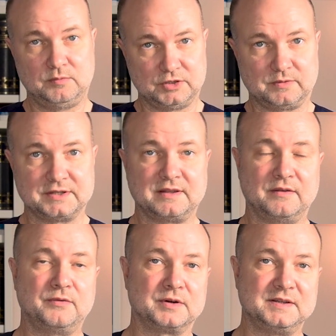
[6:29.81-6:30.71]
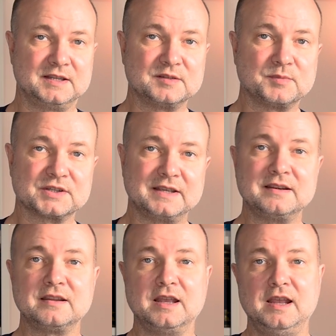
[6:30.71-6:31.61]
which was
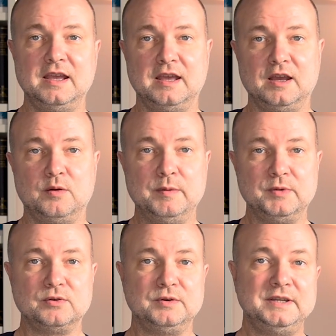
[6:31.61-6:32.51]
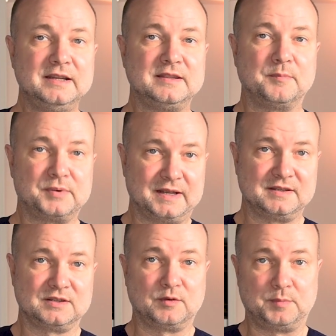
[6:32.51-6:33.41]
36%, women who needed the
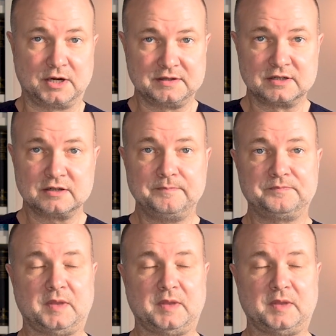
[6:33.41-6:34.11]
presence of a partner,